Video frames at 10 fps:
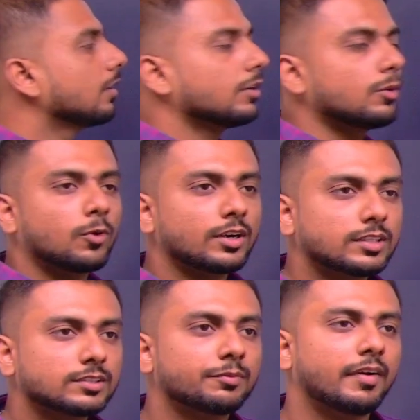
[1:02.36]
Now, what
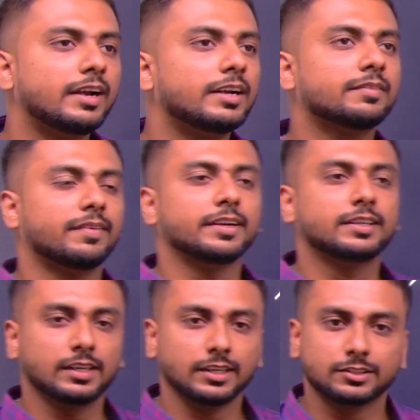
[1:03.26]
is a well defined
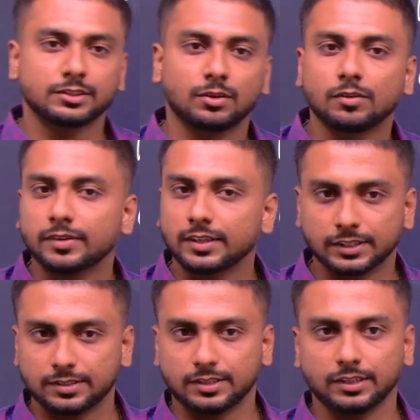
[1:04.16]
collection of a
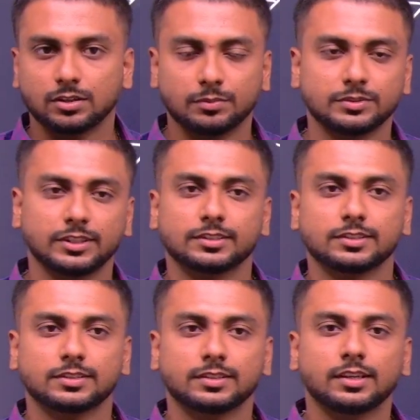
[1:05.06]
distinct
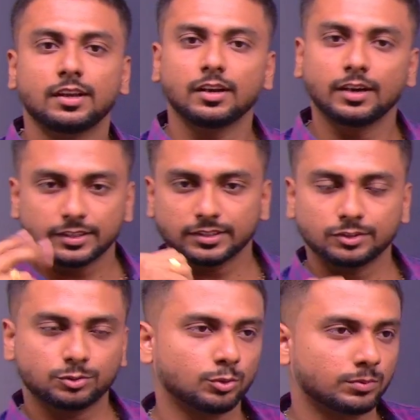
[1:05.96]
objects? Let's
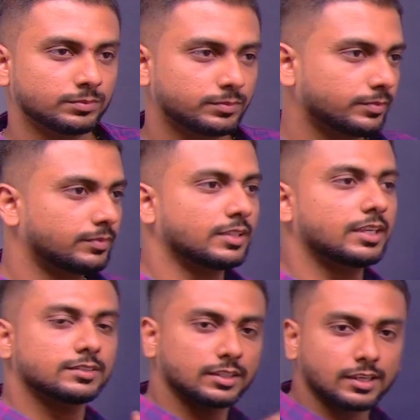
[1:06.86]
assume
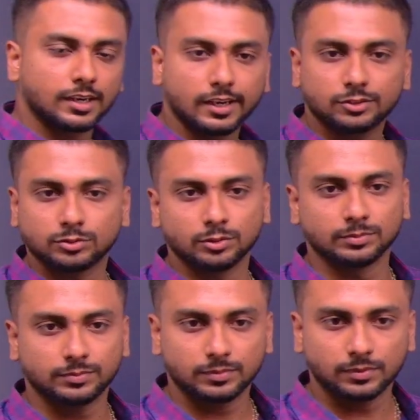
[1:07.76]
there is a
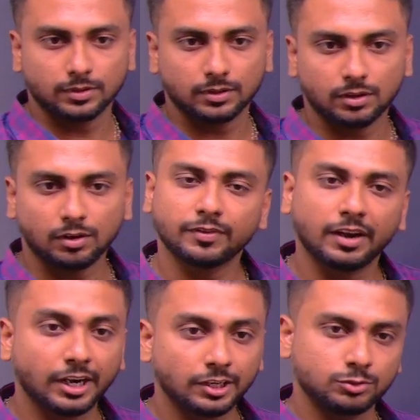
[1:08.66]
classroom of
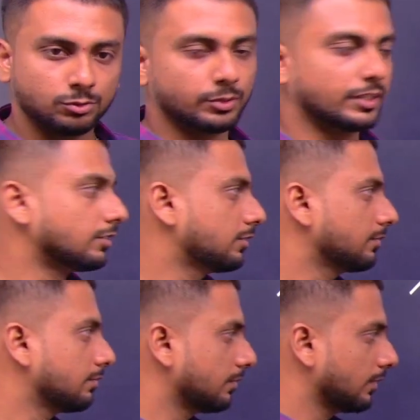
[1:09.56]
8 students.
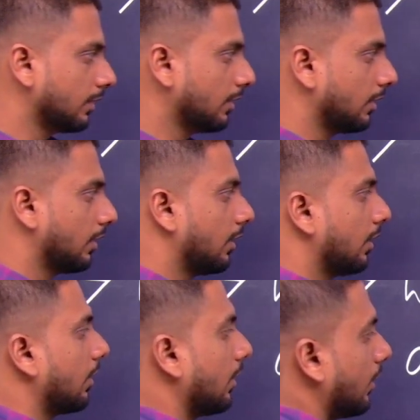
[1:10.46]

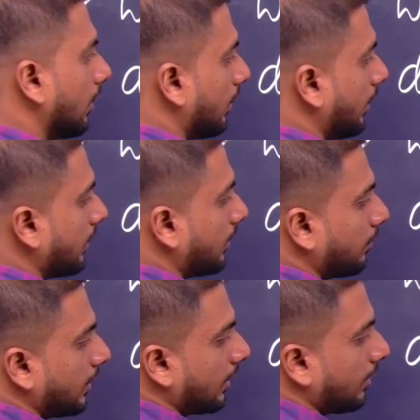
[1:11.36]
Let them
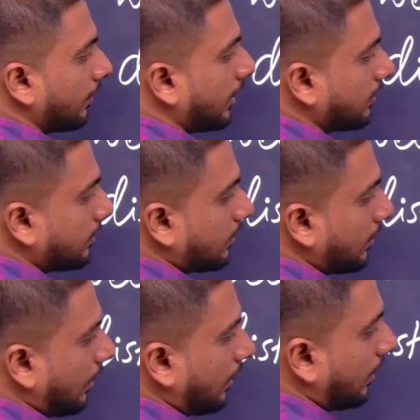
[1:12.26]
be named as
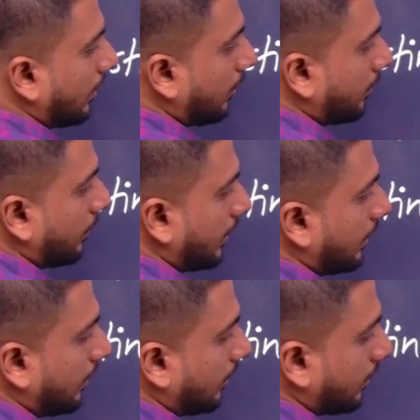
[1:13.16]
A,
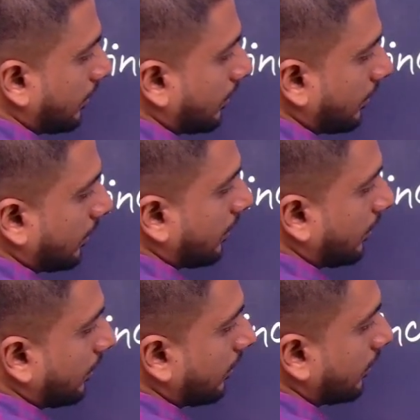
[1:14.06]
B,
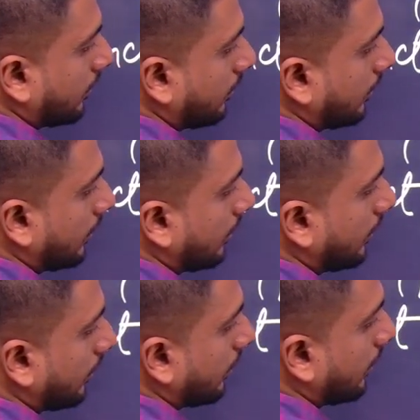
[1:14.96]

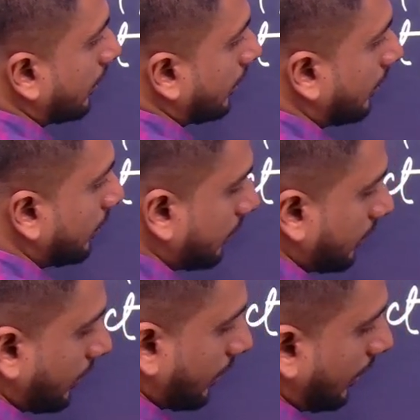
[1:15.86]
C, D,
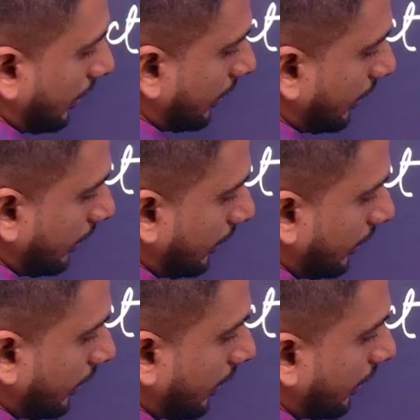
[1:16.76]
and
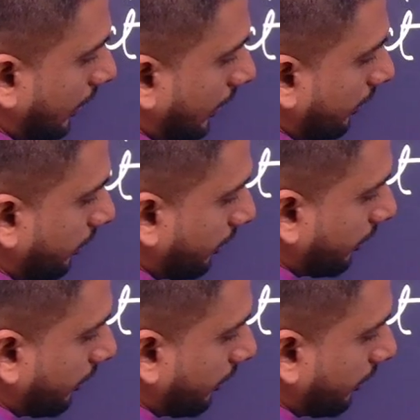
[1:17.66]
E, F,